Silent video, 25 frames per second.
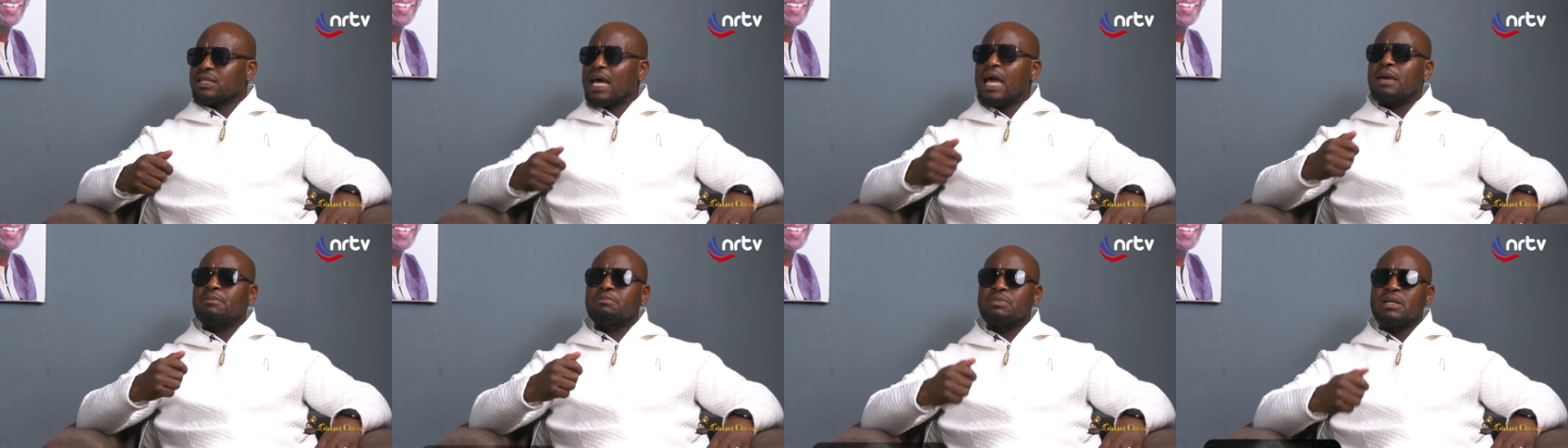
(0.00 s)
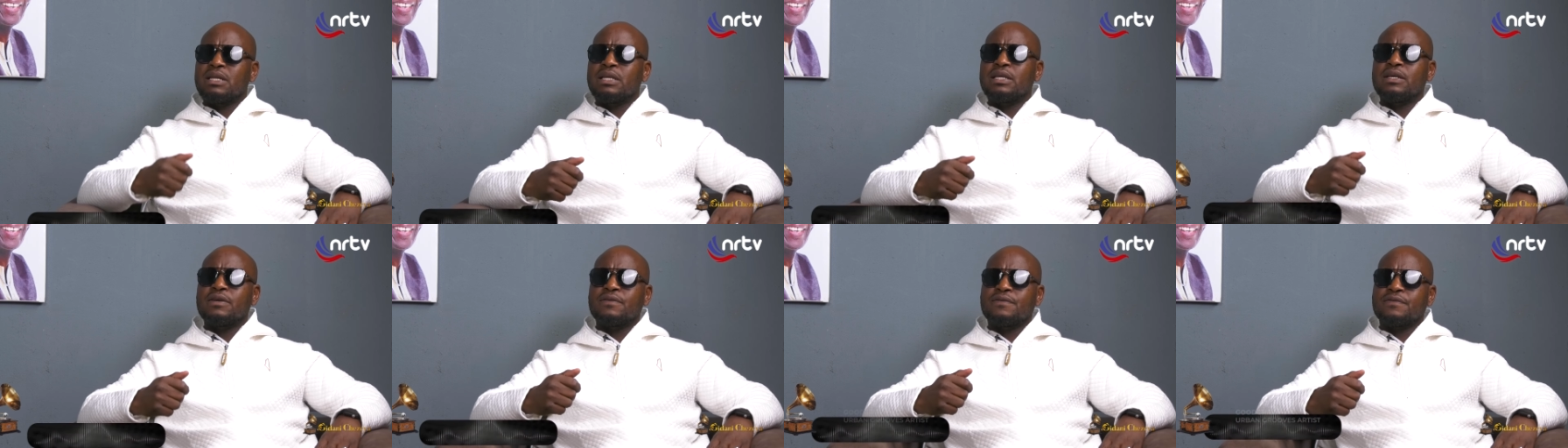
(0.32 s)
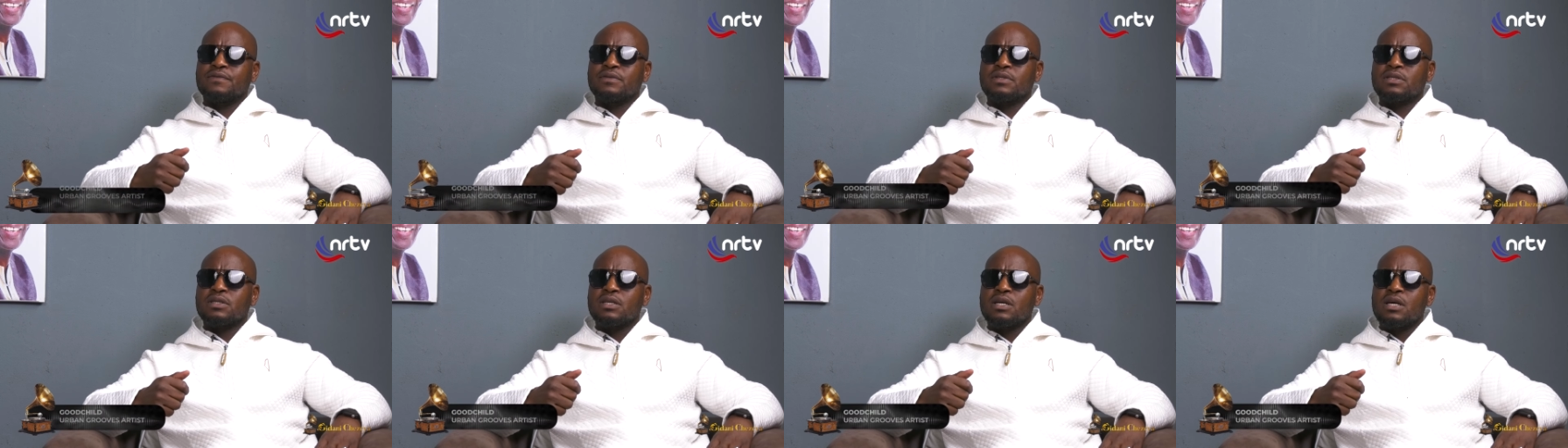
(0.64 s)
I
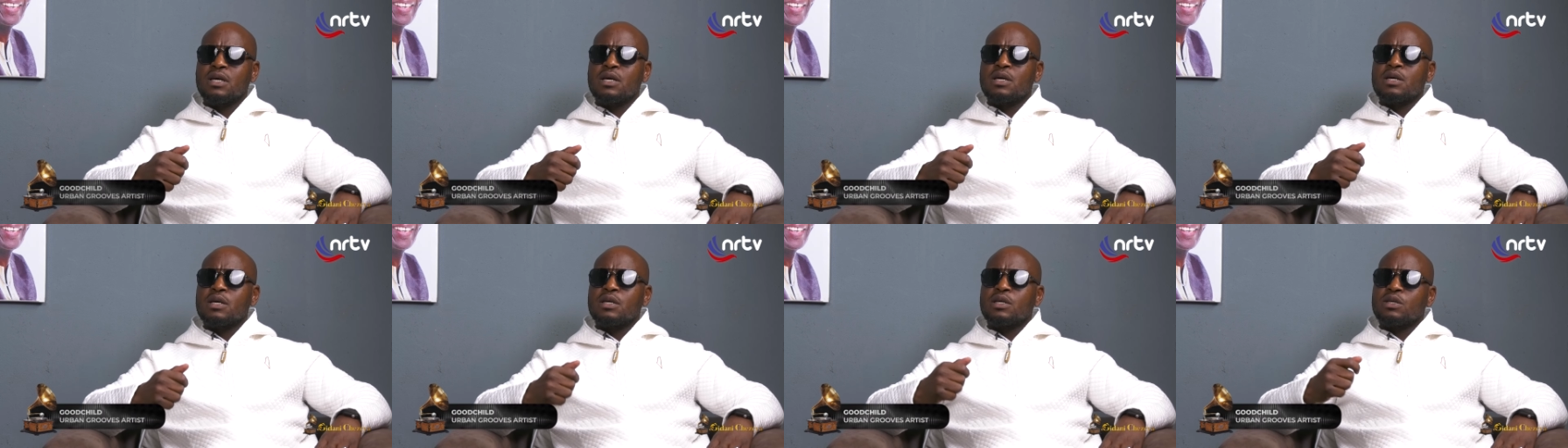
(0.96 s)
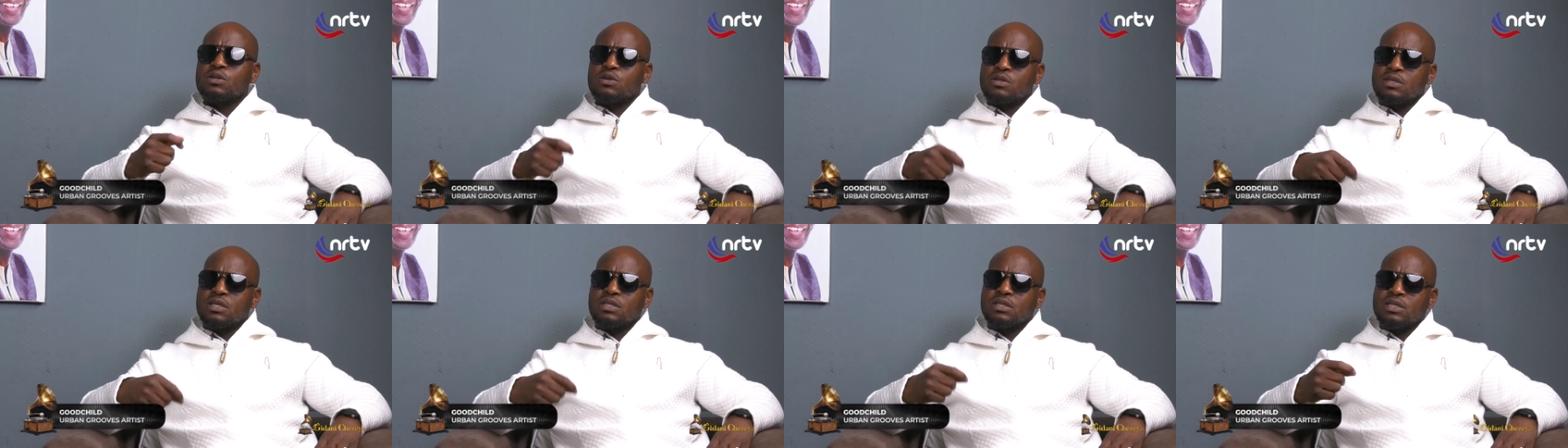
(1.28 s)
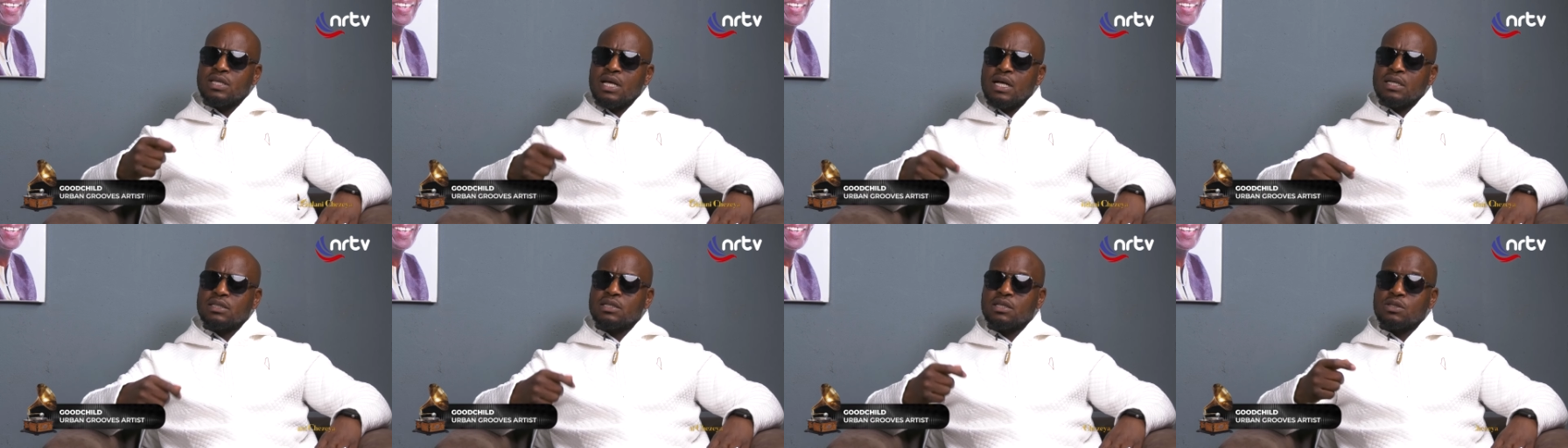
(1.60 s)
believed, you know, these
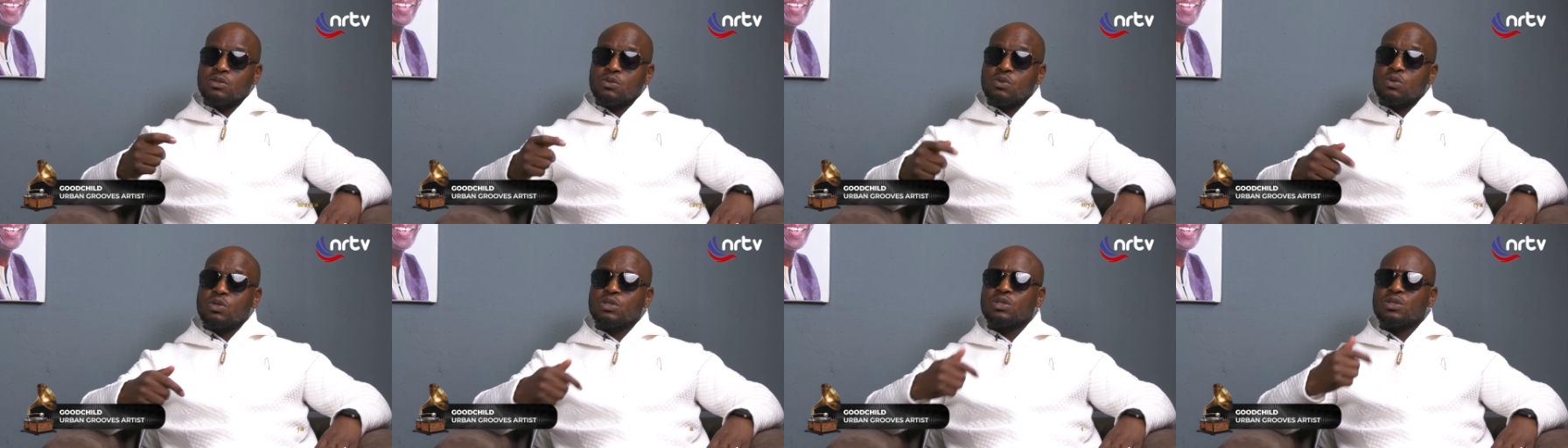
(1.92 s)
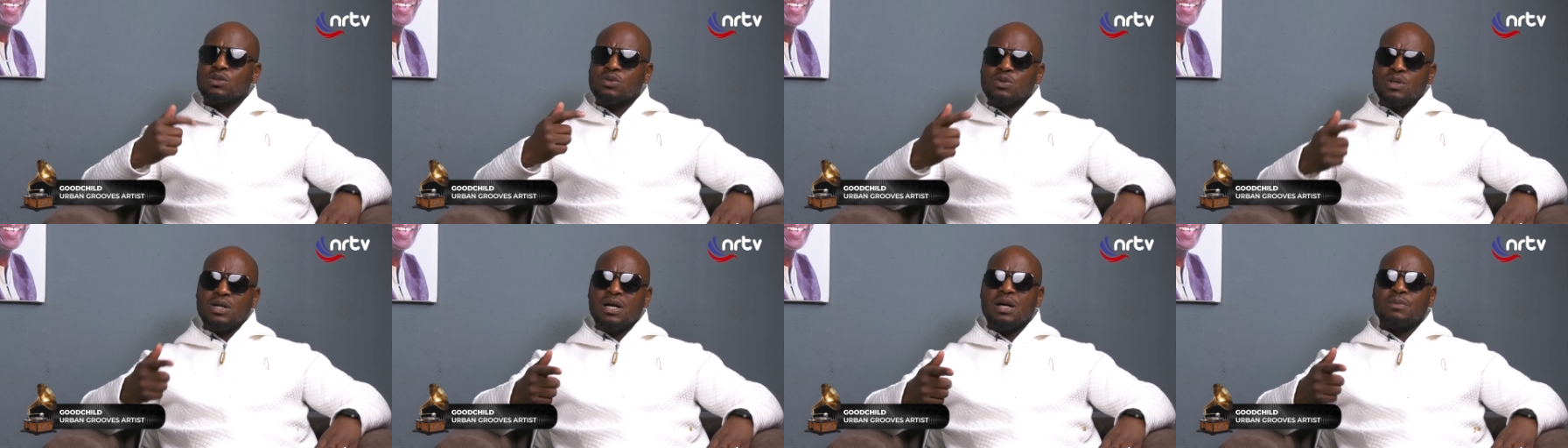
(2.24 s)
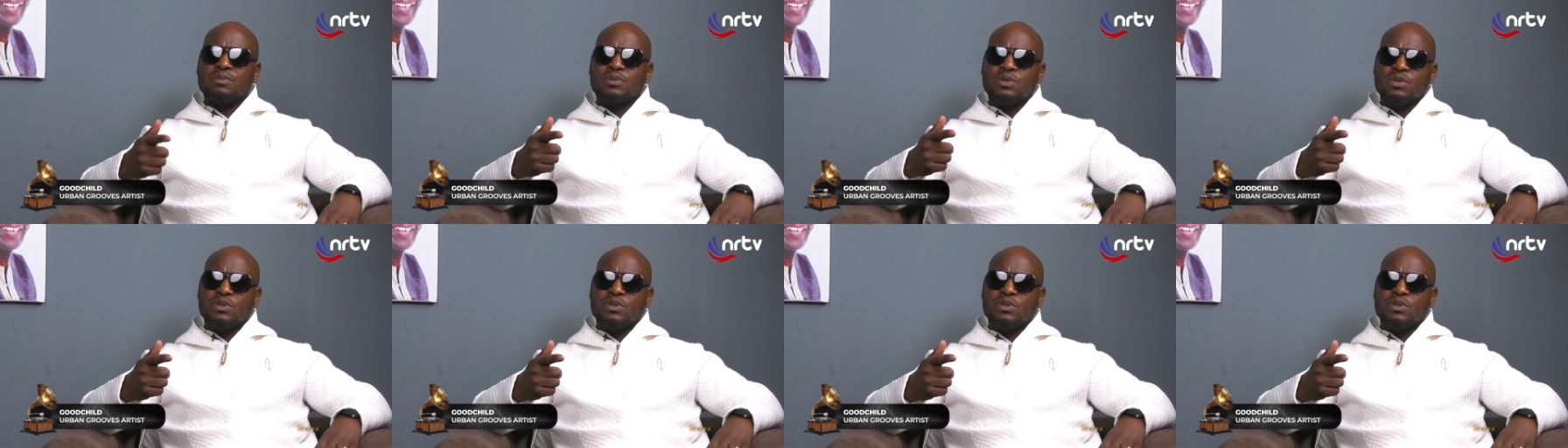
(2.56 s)
youngsters always look up